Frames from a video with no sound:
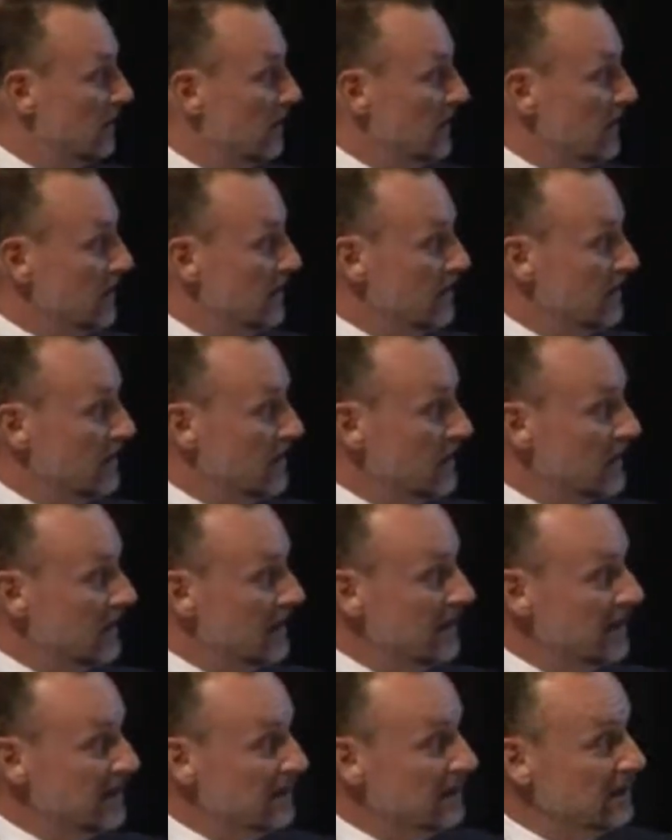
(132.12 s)
In the
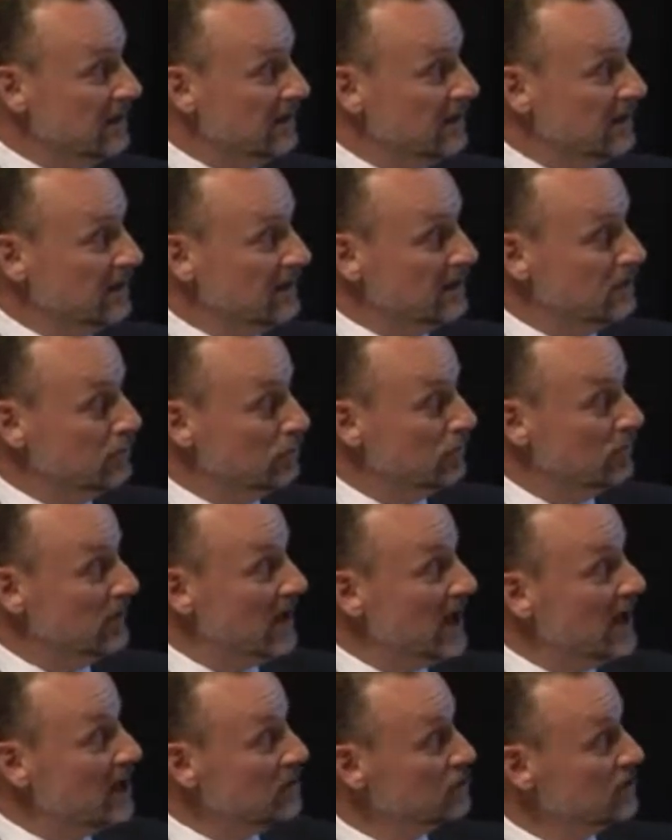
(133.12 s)
early
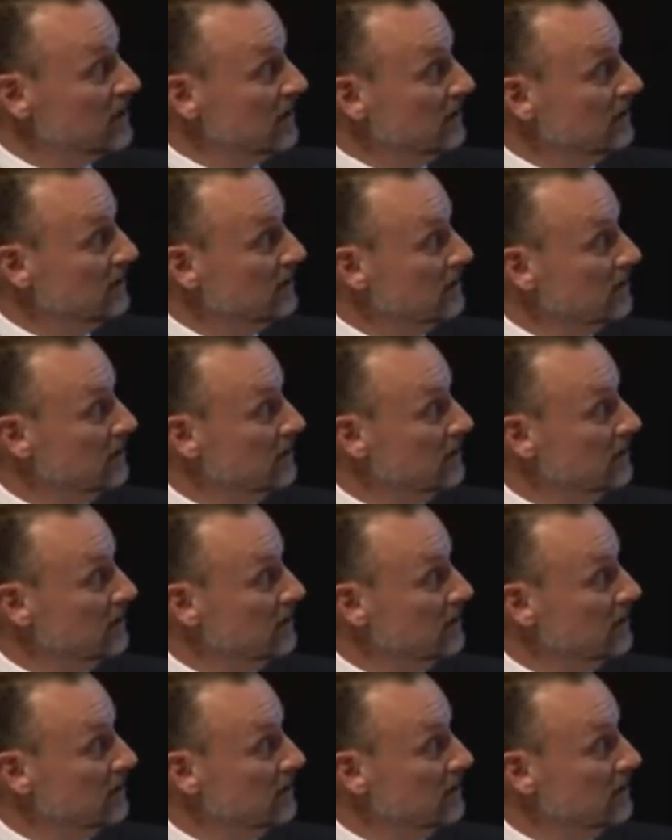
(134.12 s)
2000,